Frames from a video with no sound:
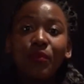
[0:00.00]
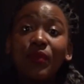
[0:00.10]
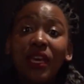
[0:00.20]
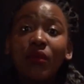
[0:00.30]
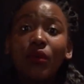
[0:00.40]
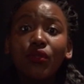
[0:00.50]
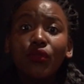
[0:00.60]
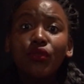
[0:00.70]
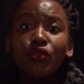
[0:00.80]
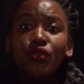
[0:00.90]
being
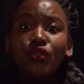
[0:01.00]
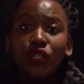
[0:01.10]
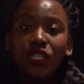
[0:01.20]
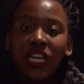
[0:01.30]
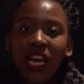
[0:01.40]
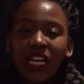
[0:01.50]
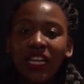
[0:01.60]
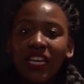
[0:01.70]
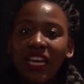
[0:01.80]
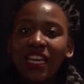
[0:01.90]
with Sugar
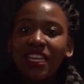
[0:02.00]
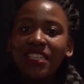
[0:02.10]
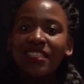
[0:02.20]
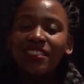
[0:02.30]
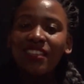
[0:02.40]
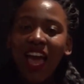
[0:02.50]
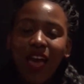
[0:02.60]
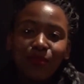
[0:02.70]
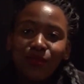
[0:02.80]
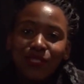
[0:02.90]
Daddy is
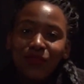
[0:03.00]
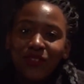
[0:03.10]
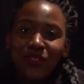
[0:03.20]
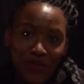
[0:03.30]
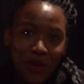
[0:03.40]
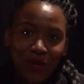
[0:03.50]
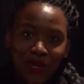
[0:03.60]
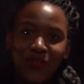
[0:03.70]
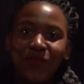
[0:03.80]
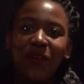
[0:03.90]
absolutely
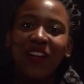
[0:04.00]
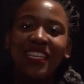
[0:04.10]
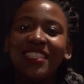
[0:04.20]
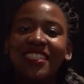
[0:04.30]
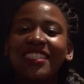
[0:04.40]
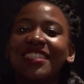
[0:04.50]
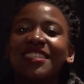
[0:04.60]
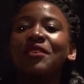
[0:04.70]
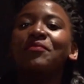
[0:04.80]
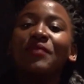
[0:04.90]
phenomenal. Marlisa is
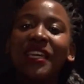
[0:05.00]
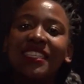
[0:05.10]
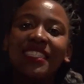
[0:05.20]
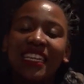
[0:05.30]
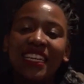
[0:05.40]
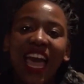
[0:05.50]
amazing.